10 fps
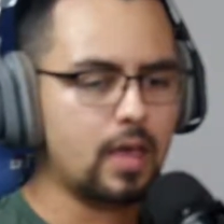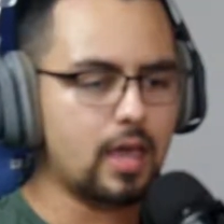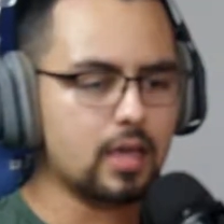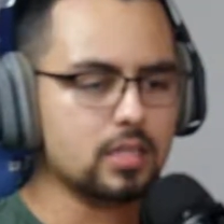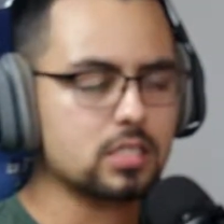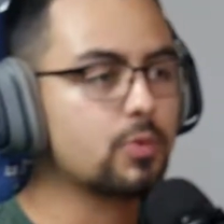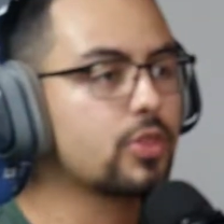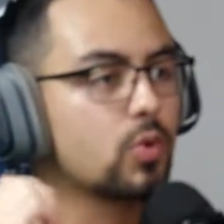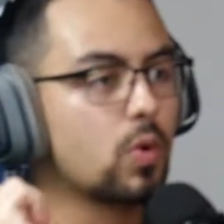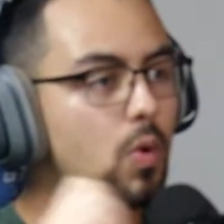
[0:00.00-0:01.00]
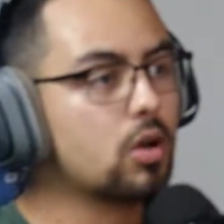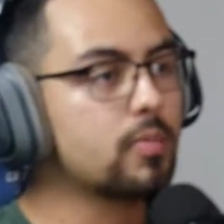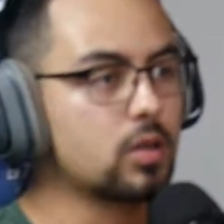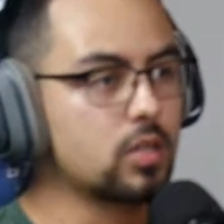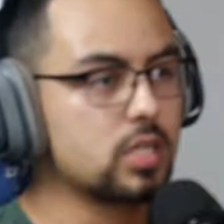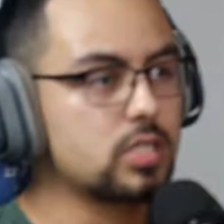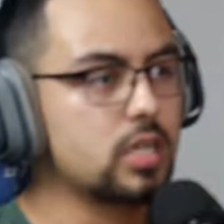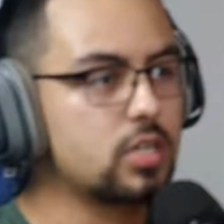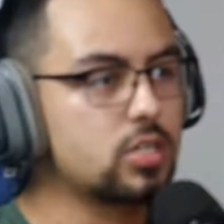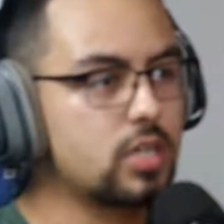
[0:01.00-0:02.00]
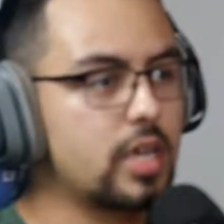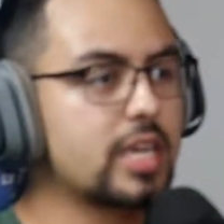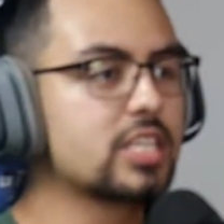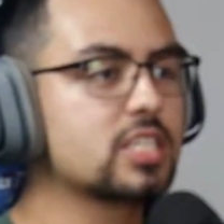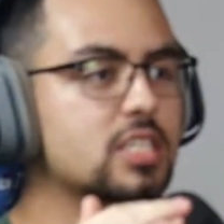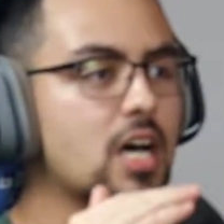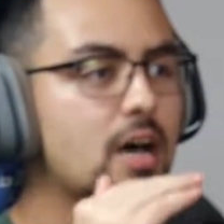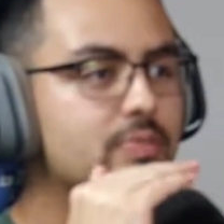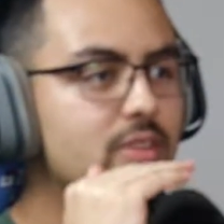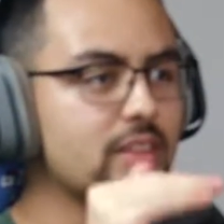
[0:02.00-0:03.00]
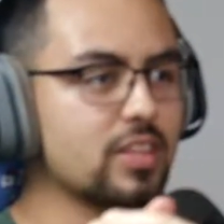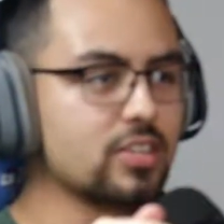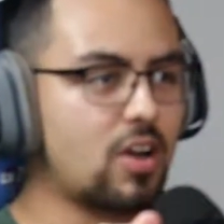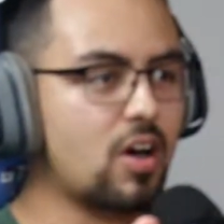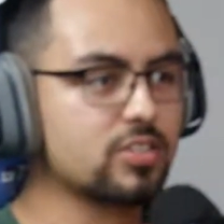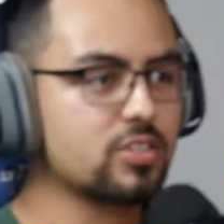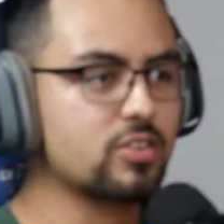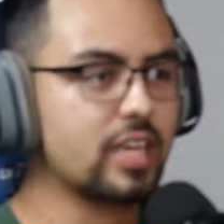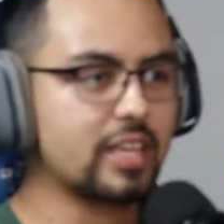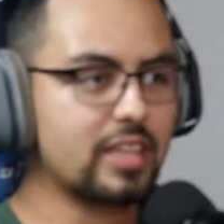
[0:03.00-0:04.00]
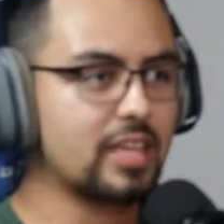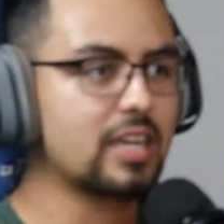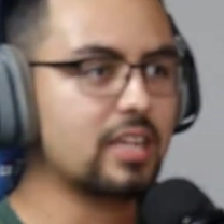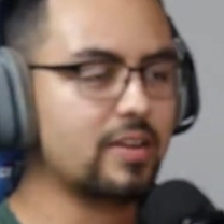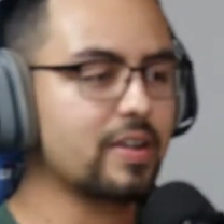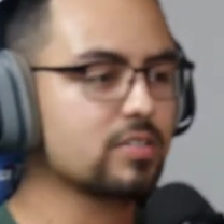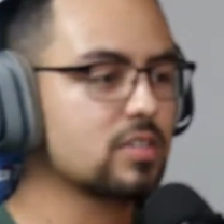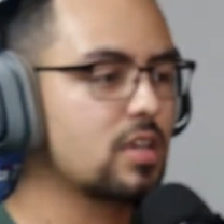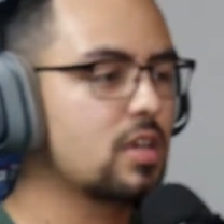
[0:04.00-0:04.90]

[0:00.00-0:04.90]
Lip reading: and someone threw a water bottle on stage, and he stopped this concert. Like then and there he goes.